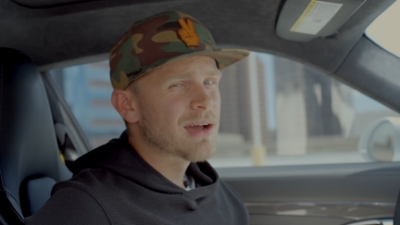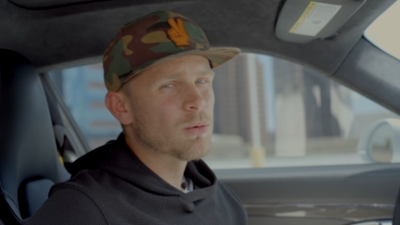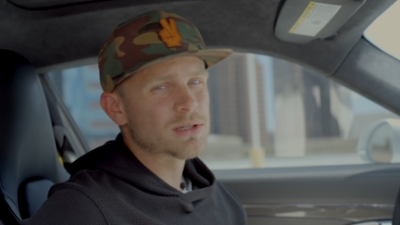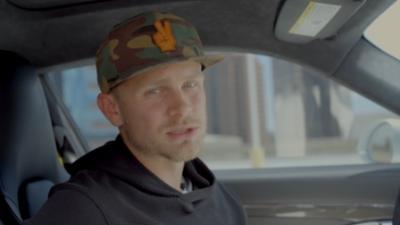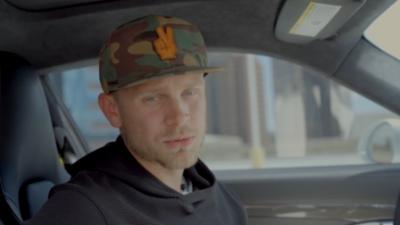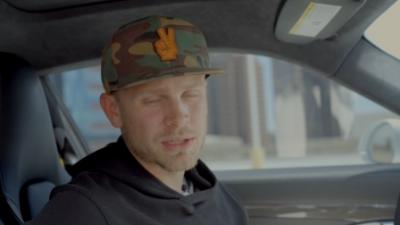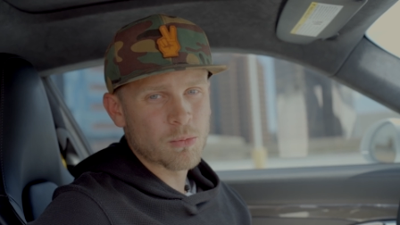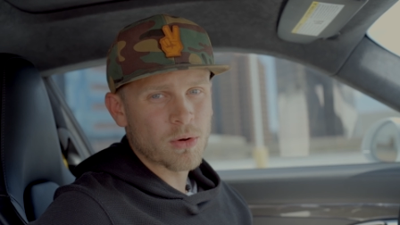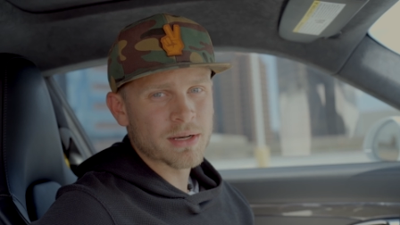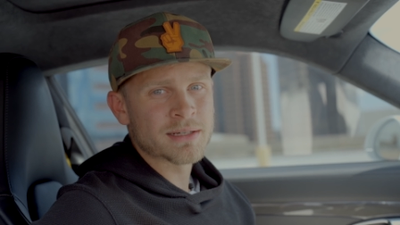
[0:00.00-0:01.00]
I wasn't really
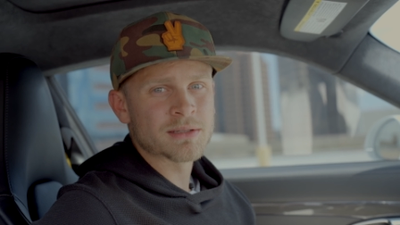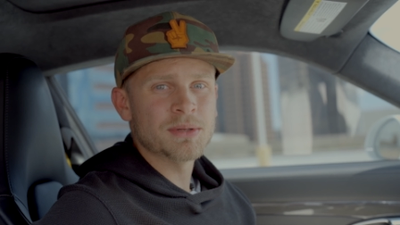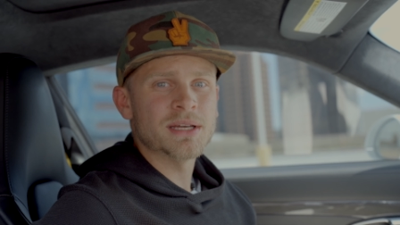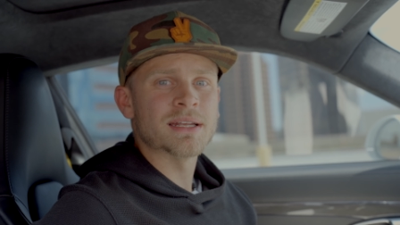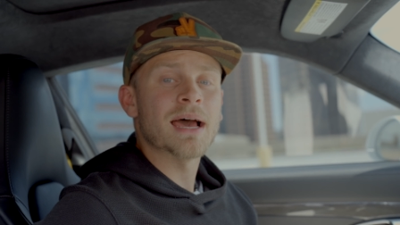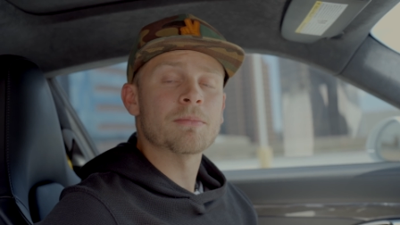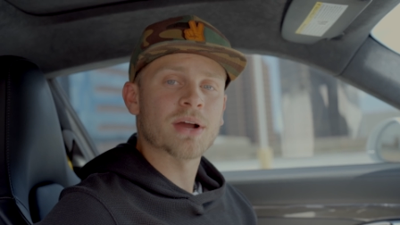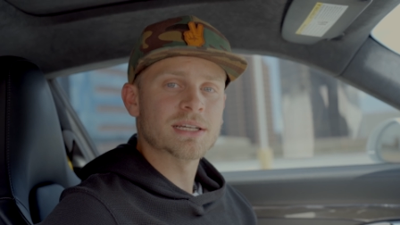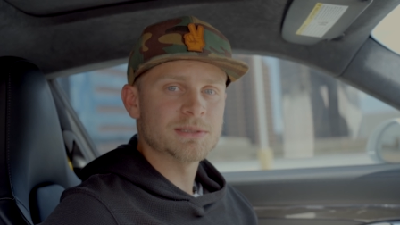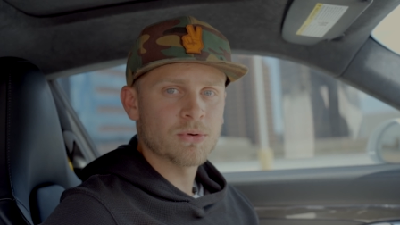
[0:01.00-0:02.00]
wanting to be in that
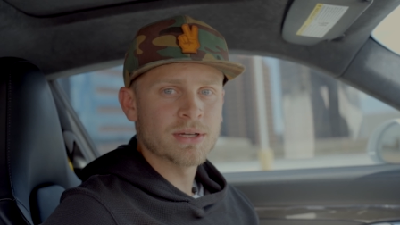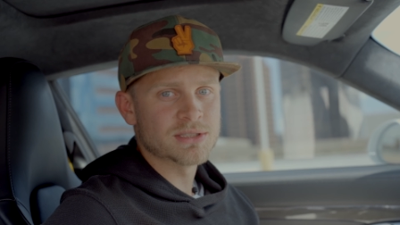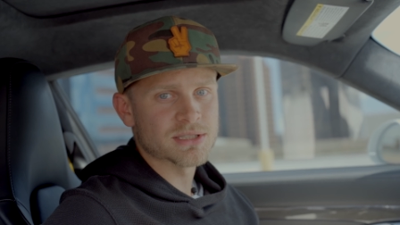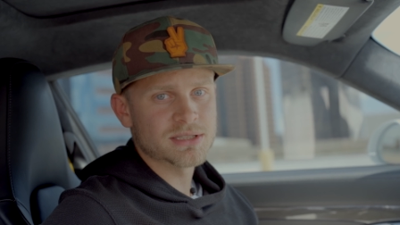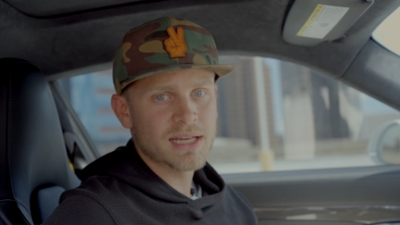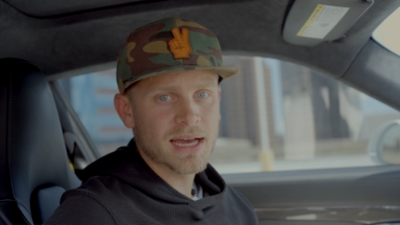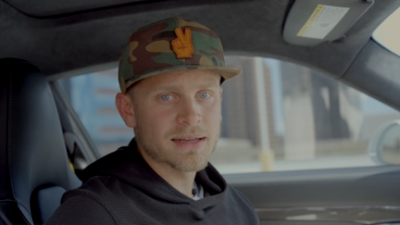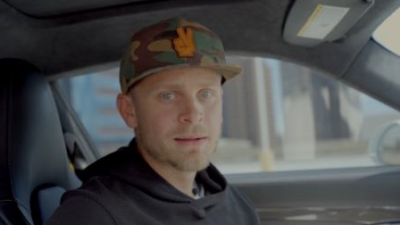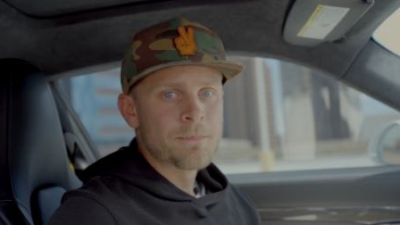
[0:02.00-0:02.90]
price point just yet.